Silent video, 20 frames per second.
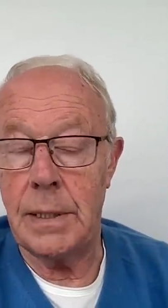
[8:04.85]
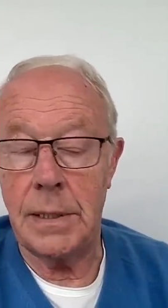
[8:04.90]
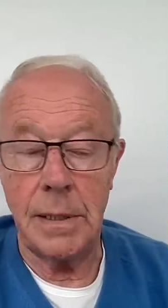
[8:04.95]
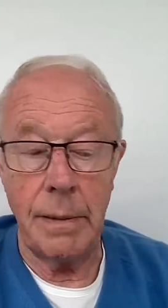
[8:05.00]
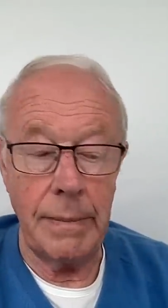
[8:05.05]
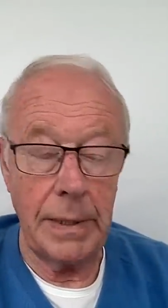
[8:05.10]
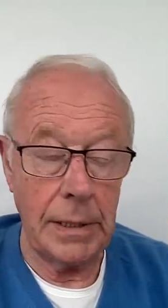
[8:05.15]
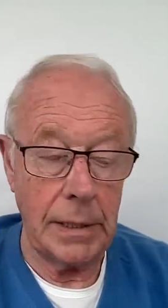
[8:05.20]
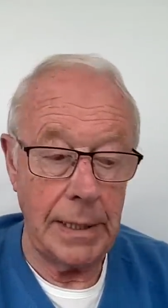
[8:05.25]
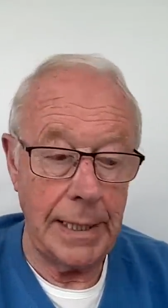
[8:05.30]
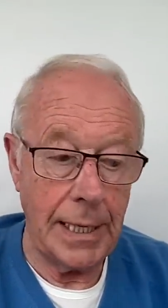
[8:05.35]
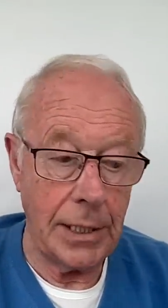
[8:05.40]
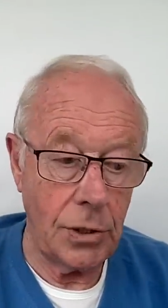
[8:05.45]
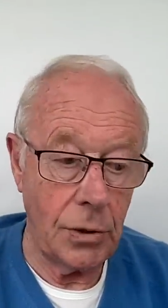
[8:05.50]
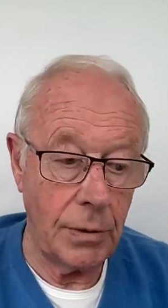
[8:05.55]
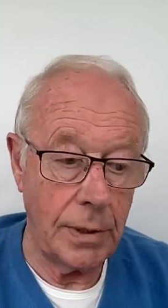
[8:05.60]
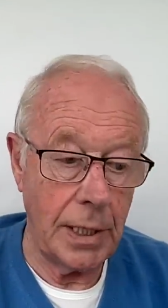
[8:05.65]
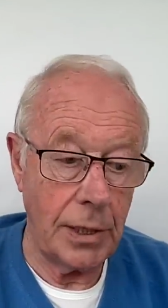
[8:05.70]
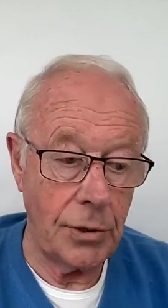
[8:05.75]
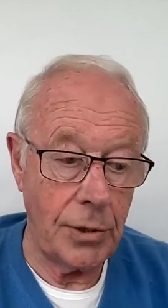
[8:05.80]

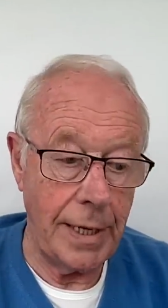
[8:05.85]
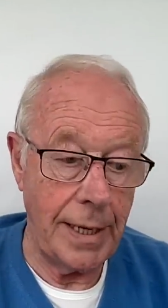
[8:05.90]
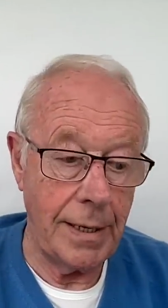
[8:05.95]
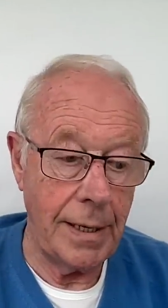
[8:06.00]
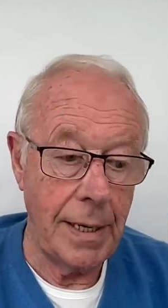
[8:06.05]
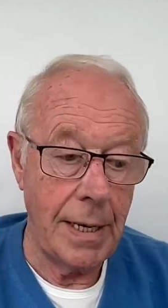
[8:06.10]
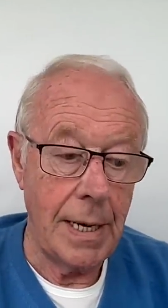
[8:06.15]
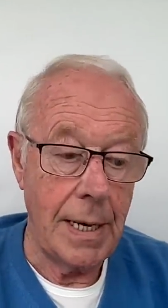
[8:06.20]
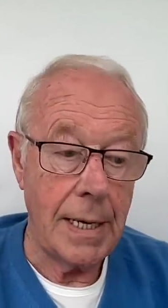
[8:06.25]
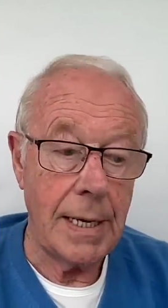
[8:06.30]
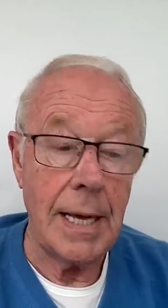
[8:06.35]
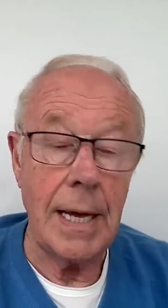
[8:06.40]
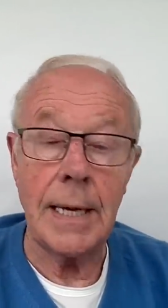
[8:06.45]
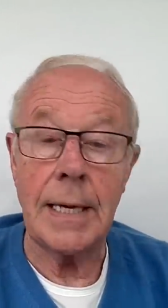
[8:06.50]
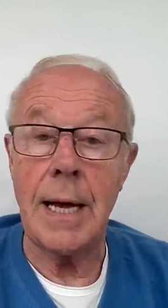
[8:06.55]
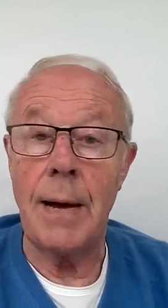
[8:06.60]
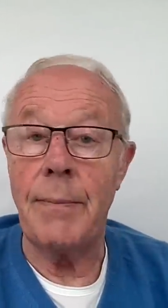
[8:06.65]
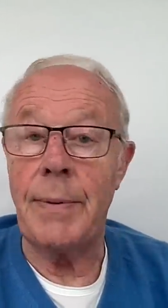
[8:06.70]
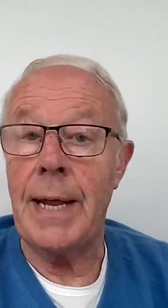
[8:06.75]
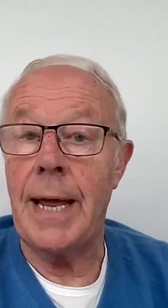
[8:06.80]
multinational
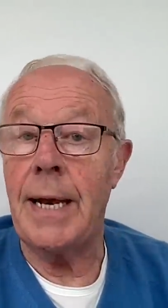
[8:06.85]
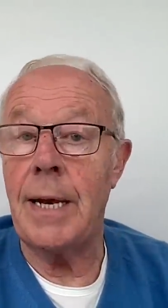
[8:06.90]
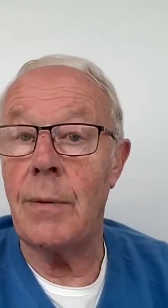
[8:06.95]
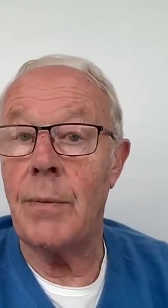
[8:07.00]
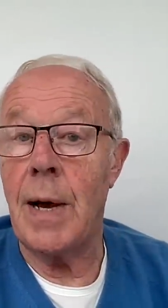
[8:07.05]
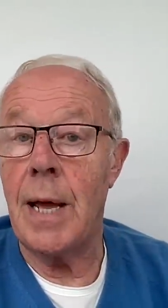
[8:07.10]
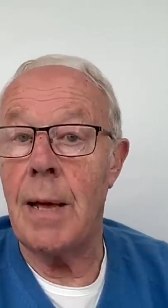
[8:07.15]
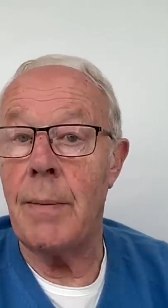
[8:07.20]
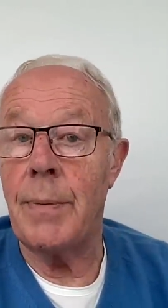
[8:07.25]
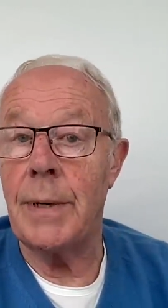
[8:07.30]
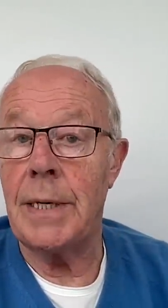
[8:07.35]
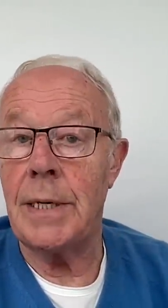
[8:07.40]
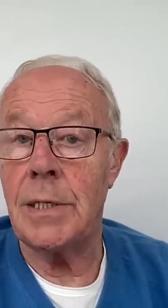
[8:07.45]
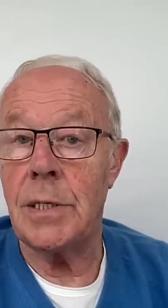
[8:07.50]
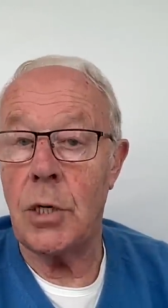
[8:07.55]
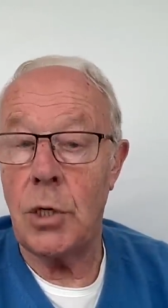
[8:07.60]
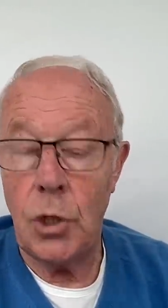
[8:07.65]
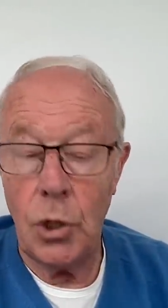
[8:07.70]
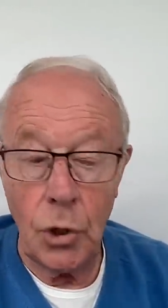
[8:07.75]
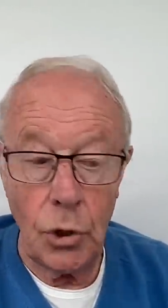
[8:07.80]
company anyway, but
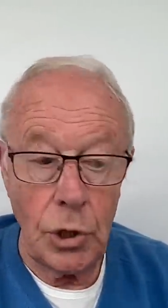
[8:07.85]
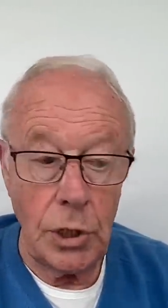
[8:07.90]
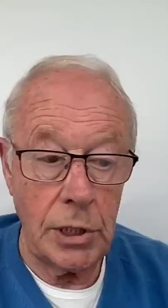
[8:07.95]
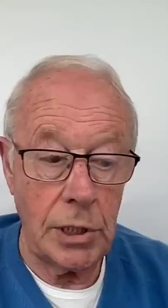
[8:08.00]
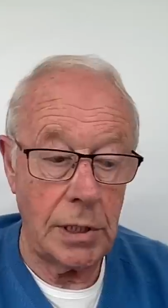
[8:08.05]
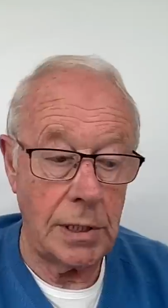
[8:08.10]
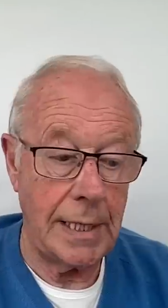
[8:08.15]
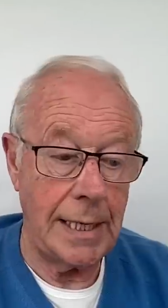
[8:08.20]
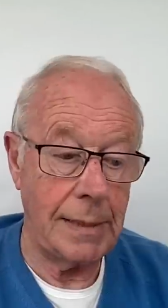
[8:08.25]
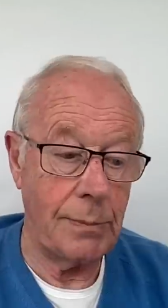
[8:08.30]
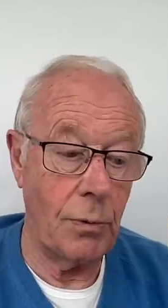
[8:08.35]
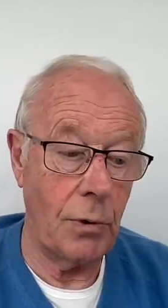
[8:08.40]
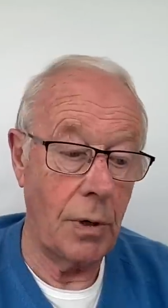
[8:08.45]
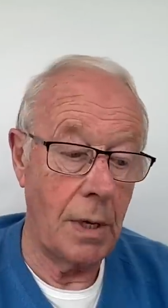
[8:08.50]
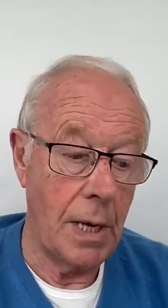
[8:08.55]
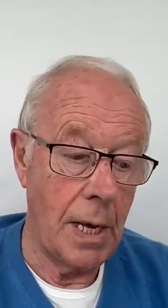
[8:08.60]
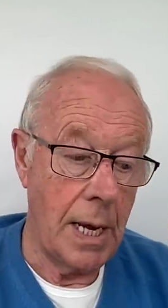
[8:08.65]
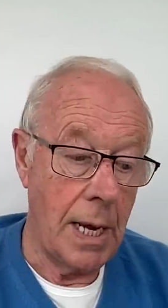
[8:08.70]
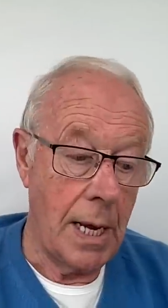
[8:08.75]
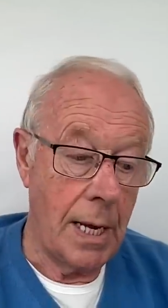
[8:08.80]
he's a hugely successful
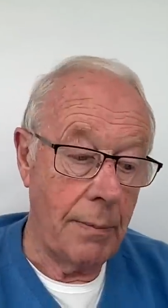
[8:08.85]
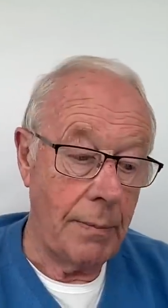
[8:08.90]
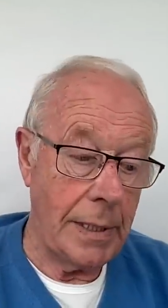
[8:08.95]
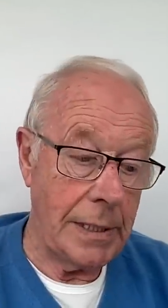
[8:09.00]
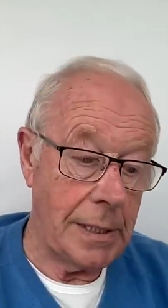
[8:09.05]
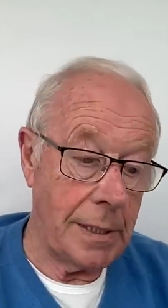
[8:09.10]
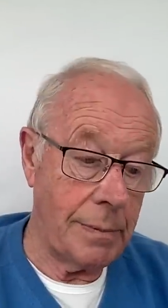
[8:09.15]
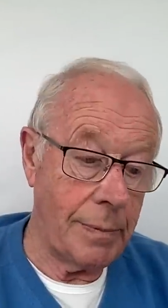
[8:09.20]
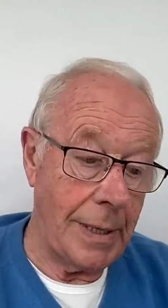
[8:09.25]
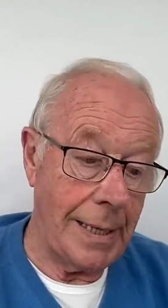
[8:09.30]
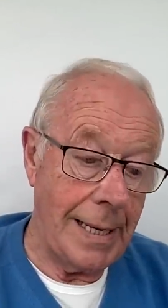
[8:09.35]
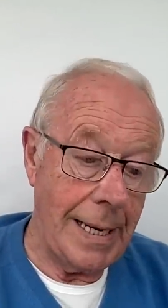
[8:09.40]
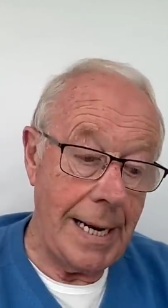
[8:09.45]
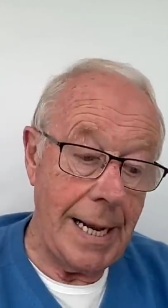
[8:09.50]
businessman.